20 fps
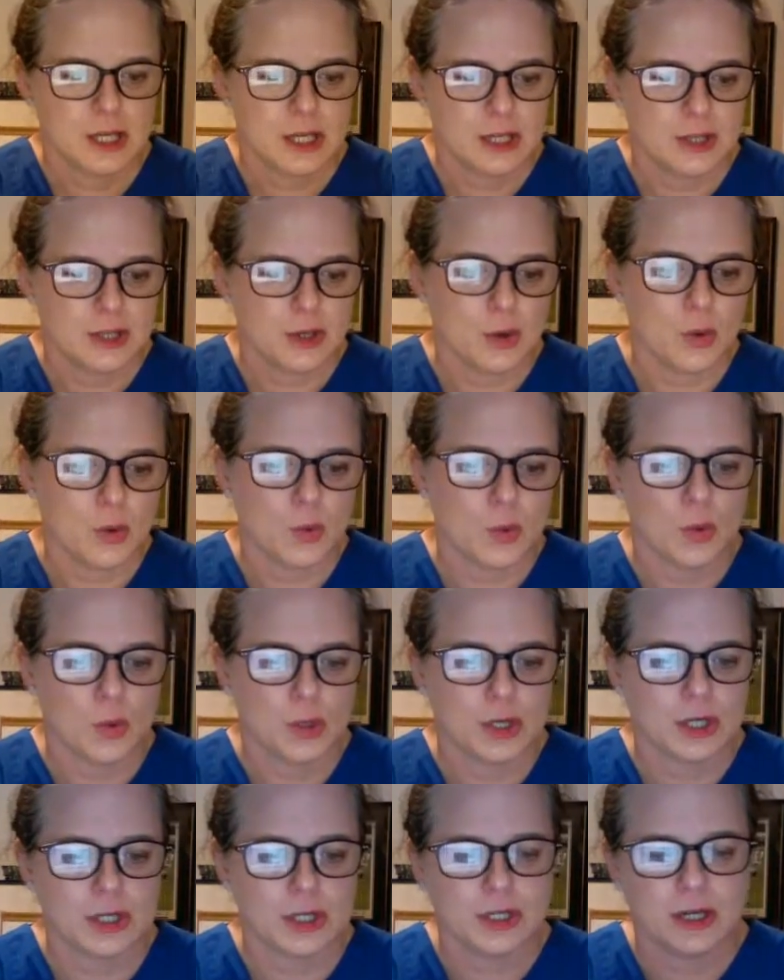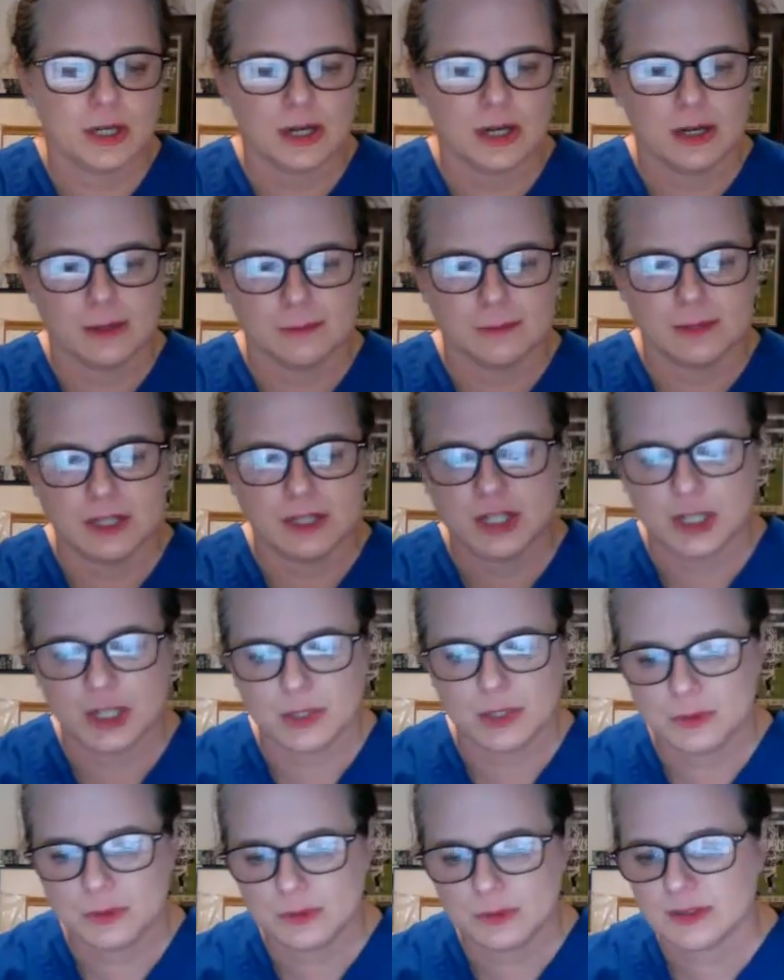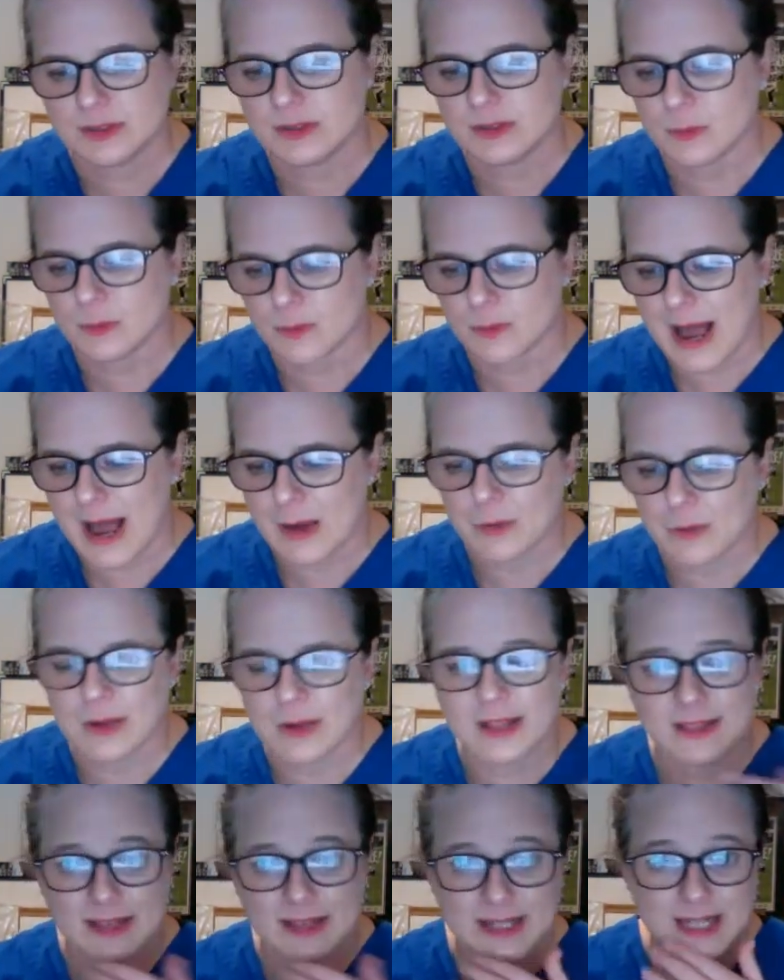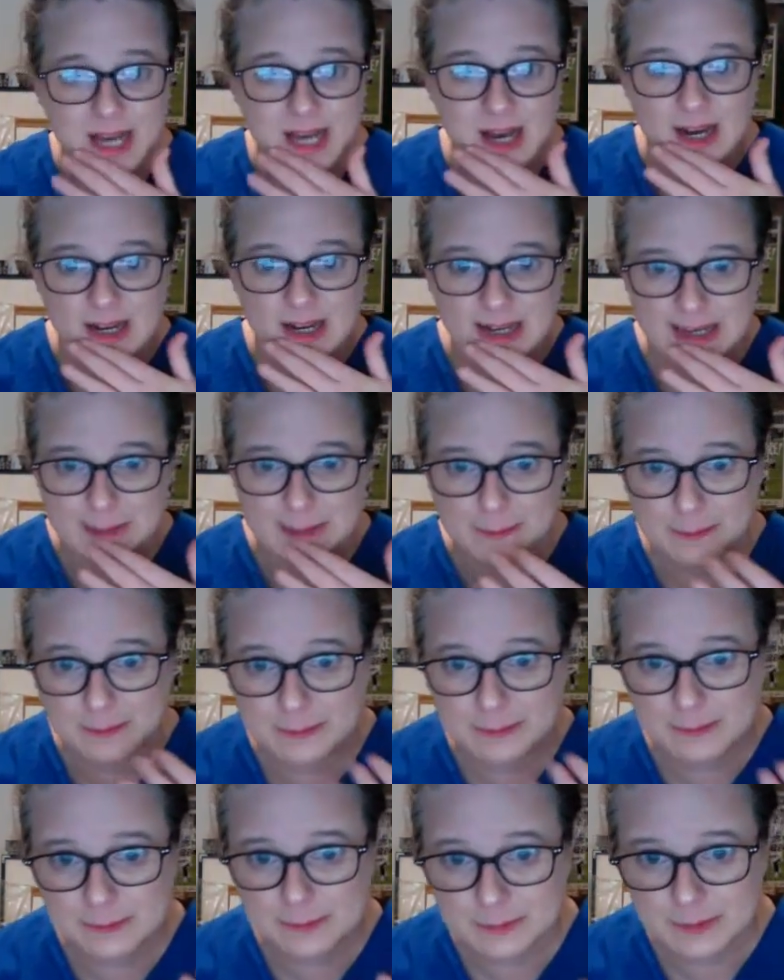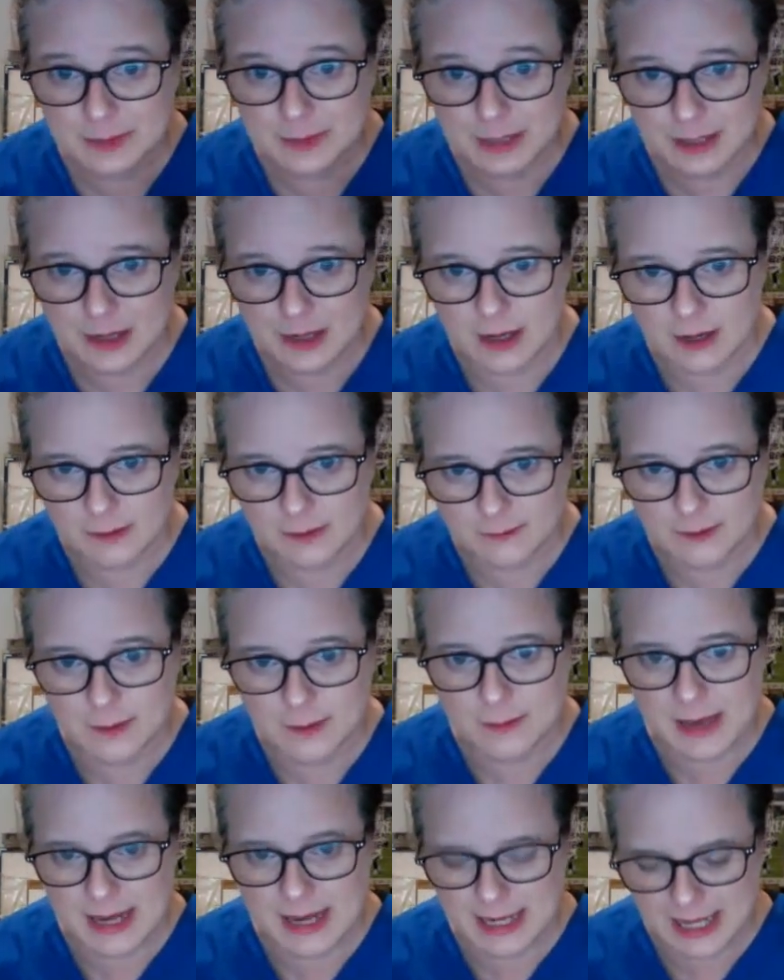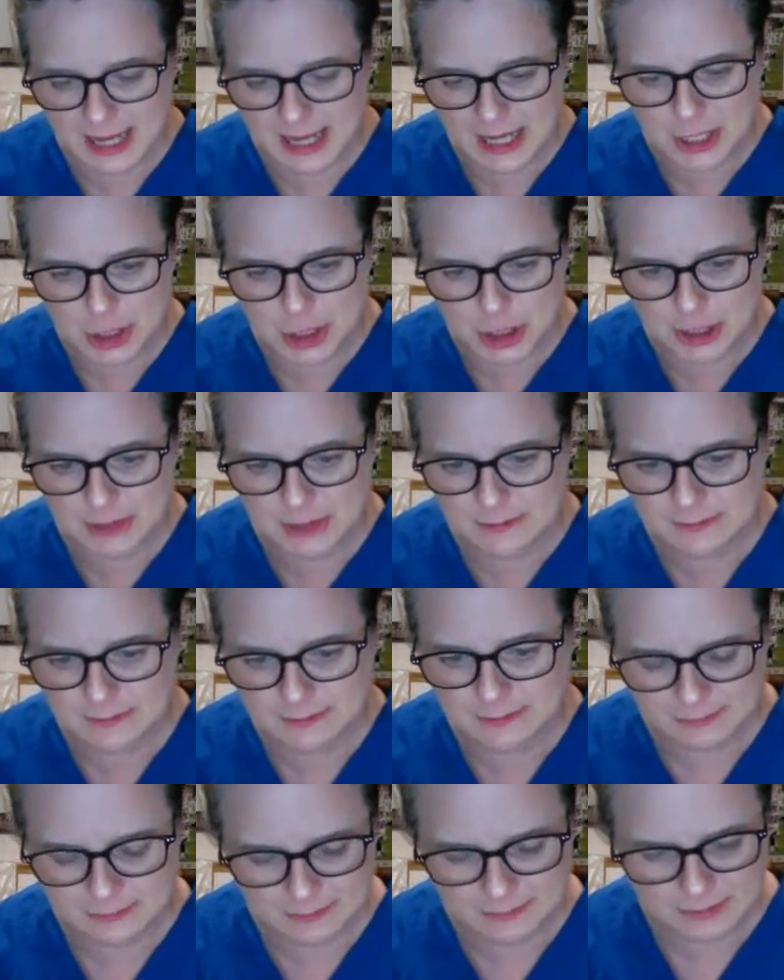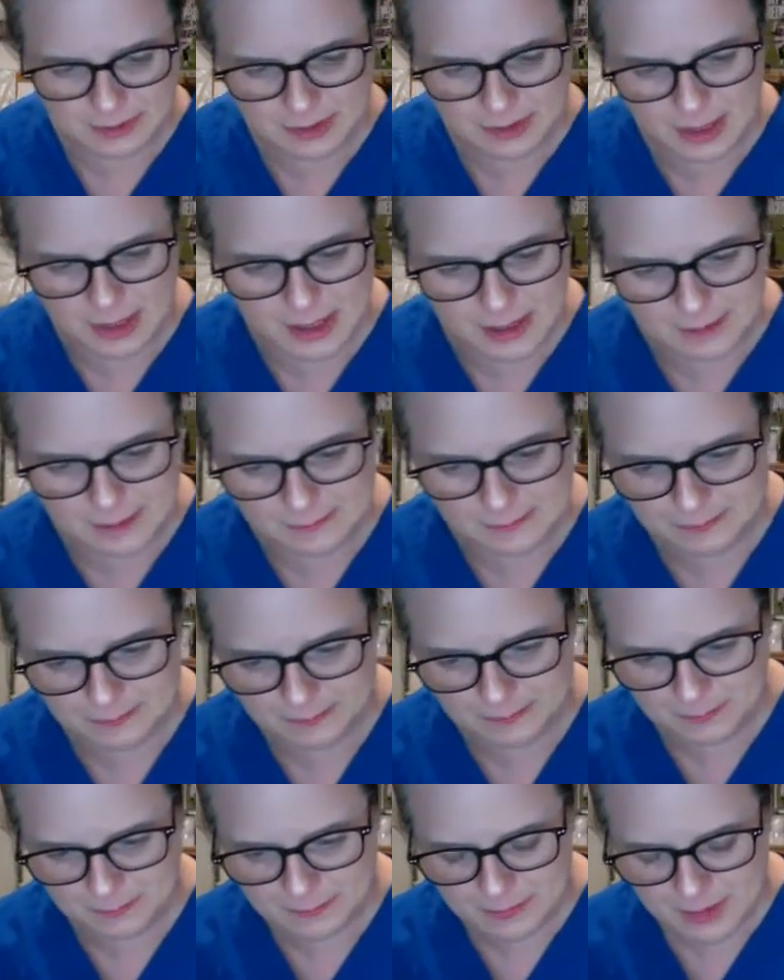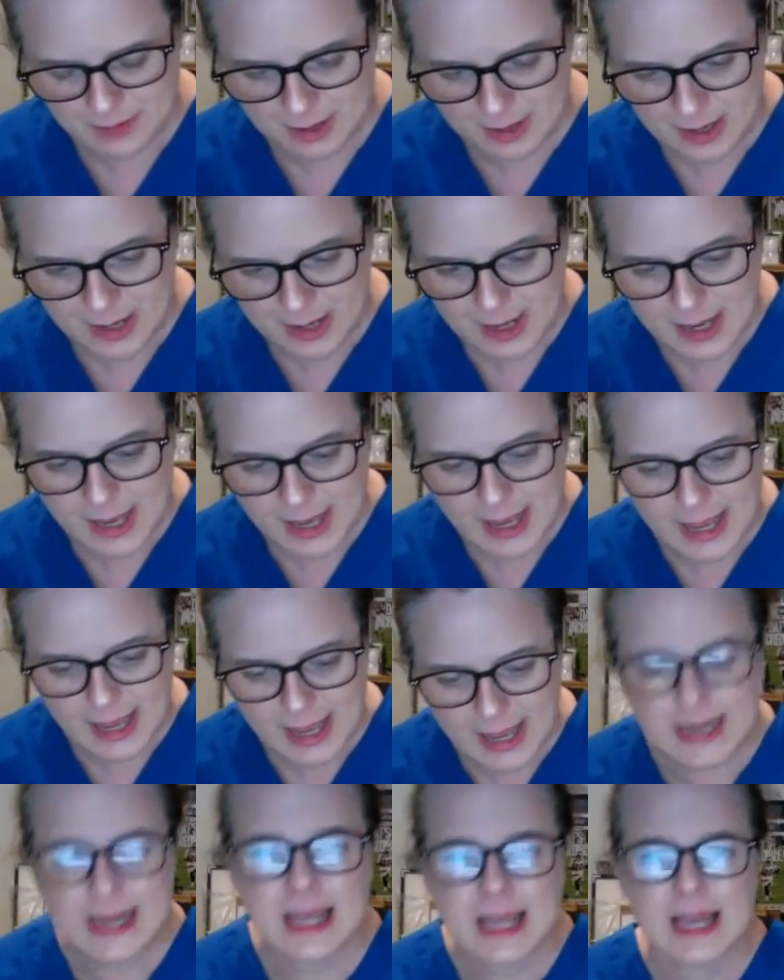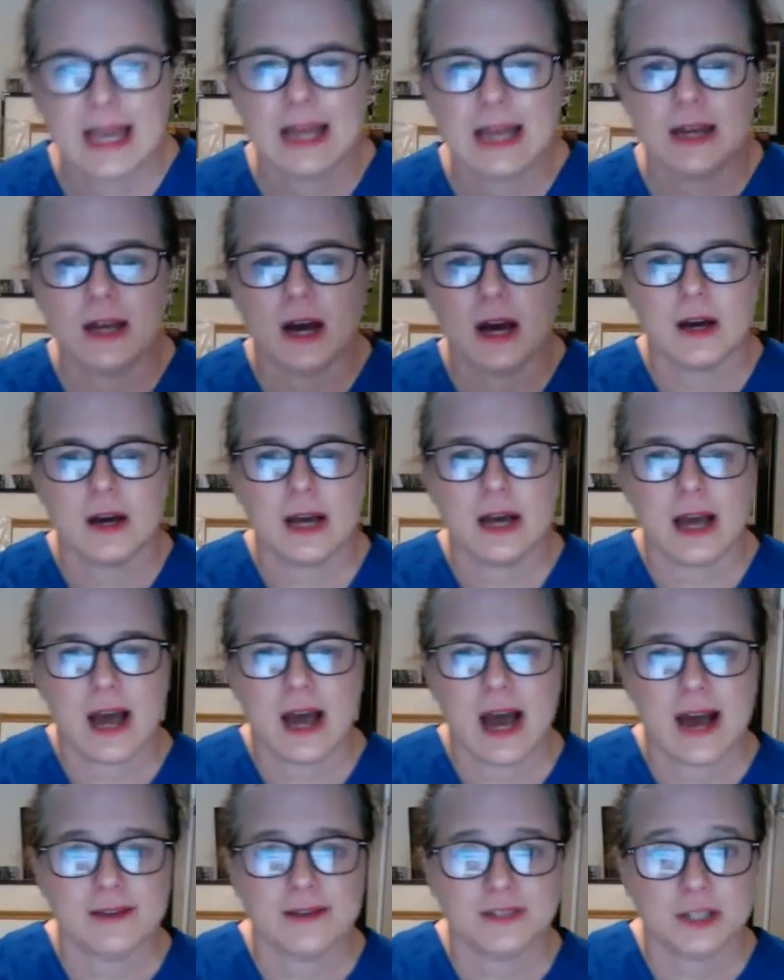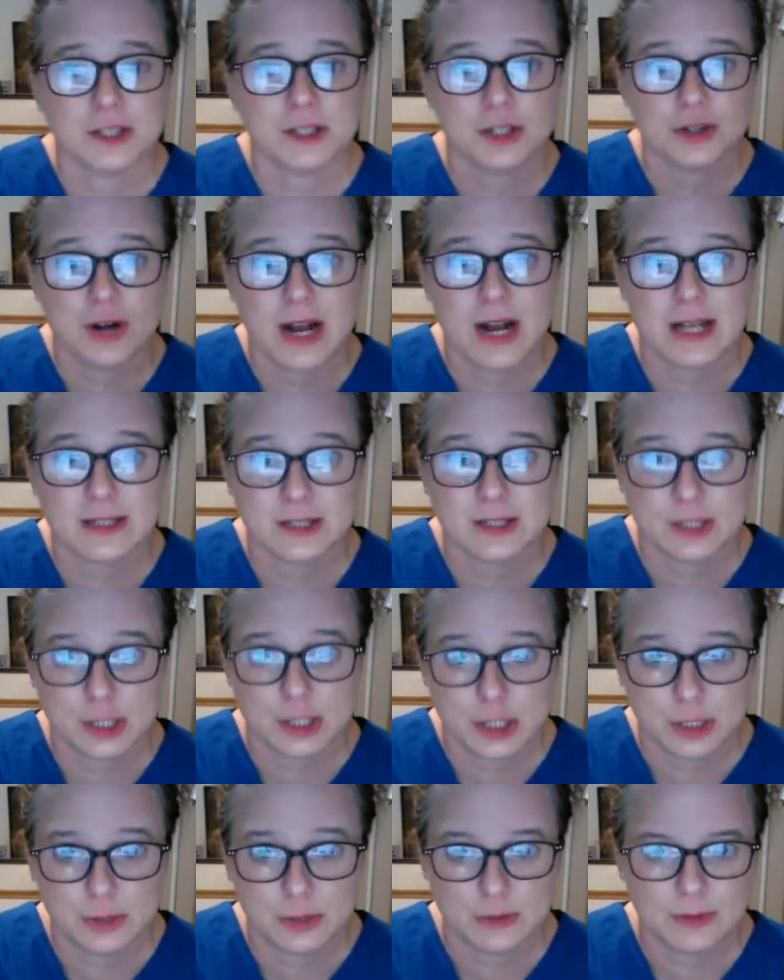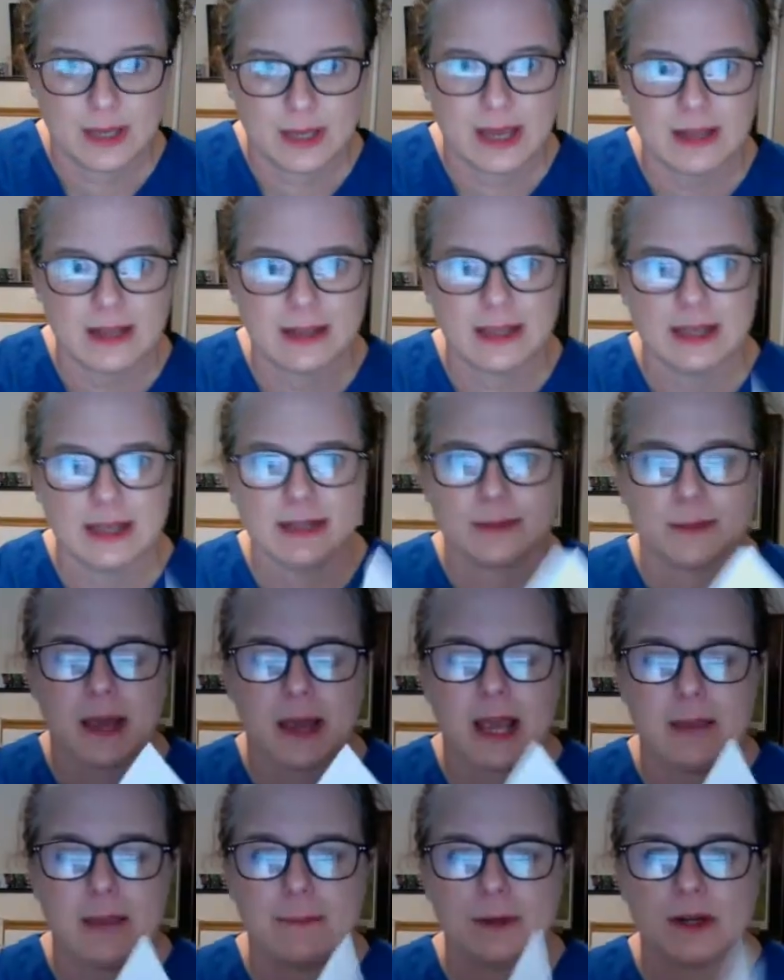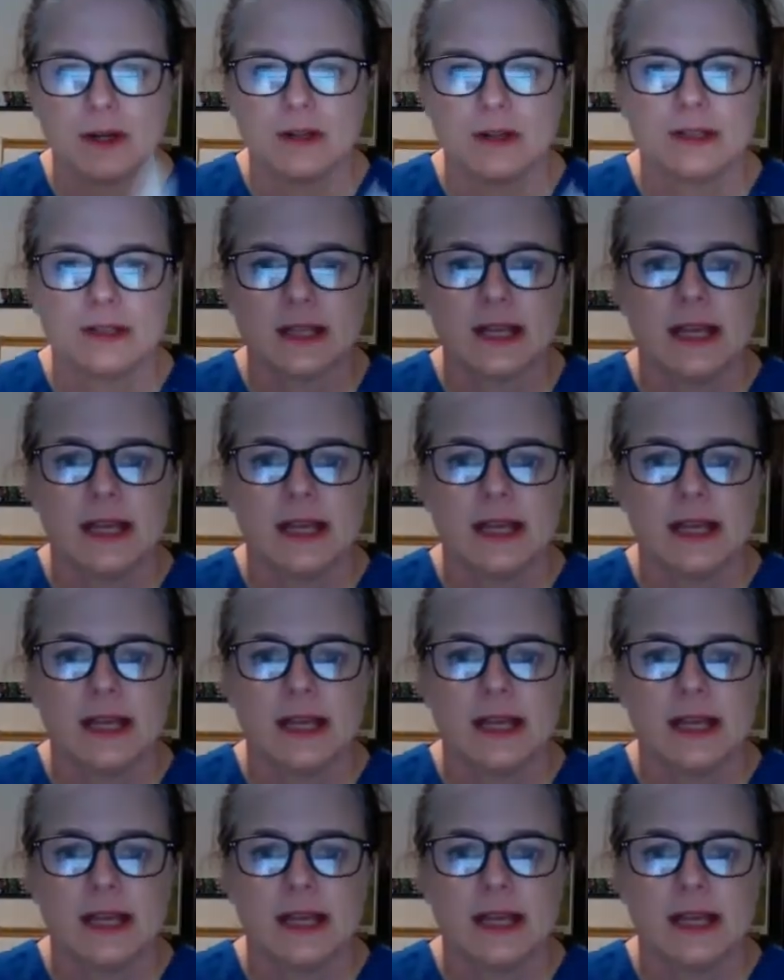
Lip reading: the order, the dose, the route, and the time of the medication. Okay. And again, I have to stress too that these papers